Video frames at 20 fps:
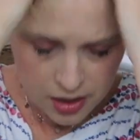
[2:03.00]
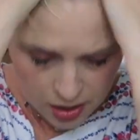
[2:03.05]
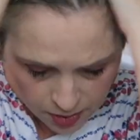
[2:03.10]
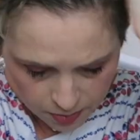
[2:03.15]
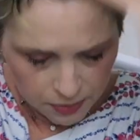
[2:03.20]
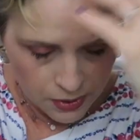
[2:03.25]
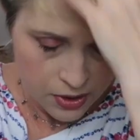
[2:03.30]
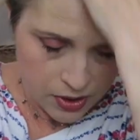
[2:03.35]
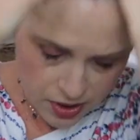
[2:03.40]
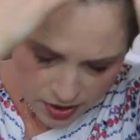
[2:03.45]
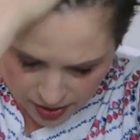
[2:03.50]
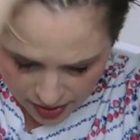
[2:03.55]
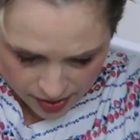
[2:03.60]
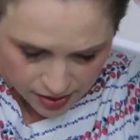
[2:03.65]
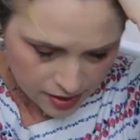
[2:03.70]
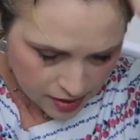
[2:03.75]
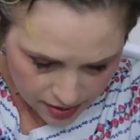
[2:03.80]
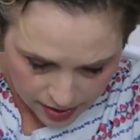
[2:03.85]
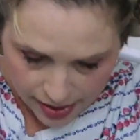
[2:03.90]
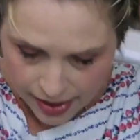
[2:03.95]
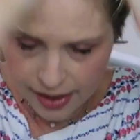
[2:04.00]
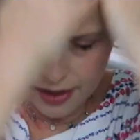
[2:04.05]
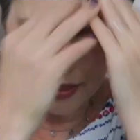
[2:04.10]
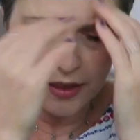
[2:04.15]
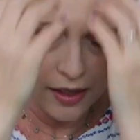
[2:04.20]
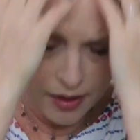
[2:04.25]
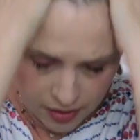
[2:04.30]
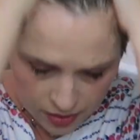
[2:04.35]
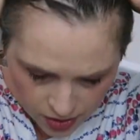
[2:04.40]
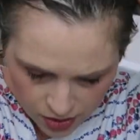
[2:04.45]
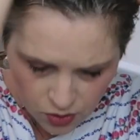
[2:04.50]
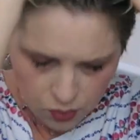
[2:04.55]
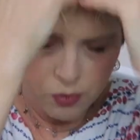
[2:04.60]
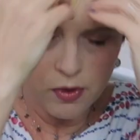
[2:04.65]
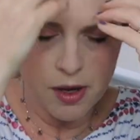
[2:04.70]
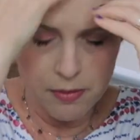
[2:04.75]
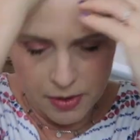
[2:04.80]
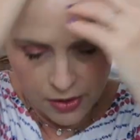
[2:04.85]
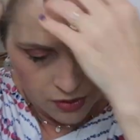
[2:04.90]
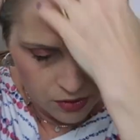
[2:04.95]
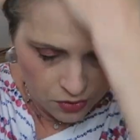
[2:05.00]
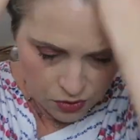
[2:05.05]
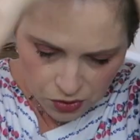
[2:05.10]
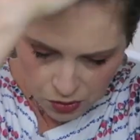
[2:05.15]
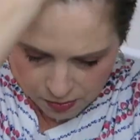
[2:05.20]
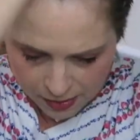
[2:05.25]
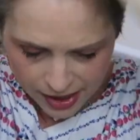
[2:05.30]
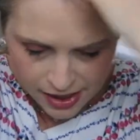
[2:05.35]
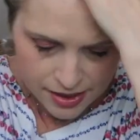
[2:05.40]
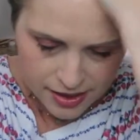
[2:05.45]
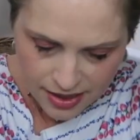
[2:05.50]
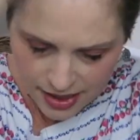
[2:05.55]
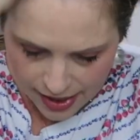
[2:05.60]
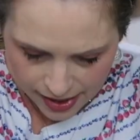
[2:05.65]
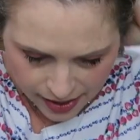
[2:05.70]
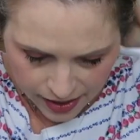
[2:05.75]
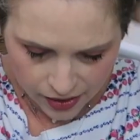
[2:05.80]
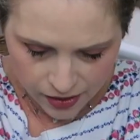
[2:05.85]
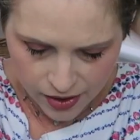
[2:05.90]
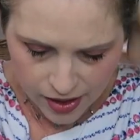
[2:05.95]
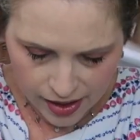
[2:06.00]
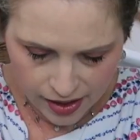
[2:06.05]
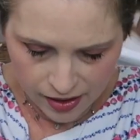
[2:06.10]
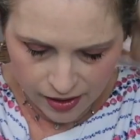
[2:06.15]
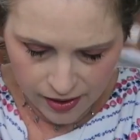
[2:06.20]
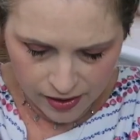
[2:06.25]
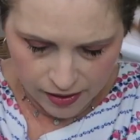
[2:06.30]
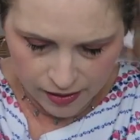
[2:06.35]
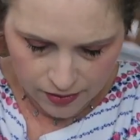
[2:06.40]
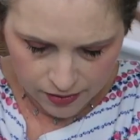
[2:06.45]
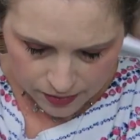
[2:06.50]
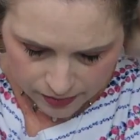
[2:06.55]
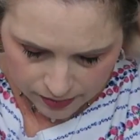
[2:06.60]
disperse this and then just rub it through my entire hair.